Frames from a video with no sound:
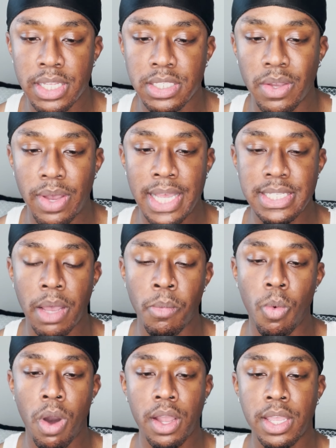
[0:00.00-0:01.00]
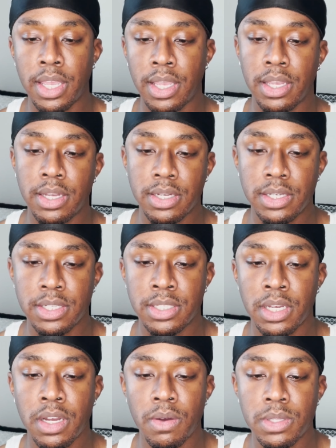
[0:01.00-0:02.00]
And so as I'm walking
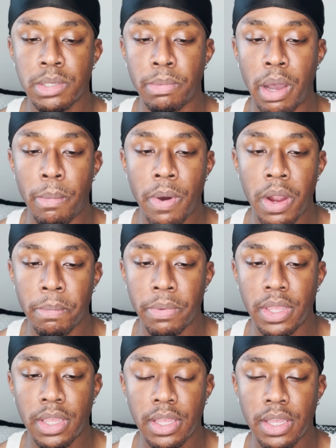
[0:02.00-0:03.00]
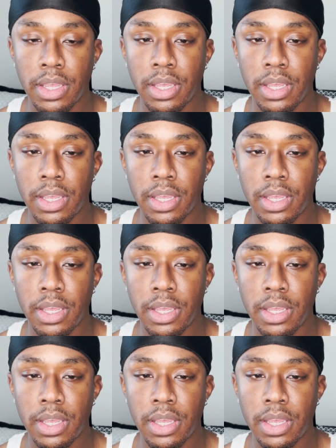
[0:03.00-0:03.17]
to go into my apartment,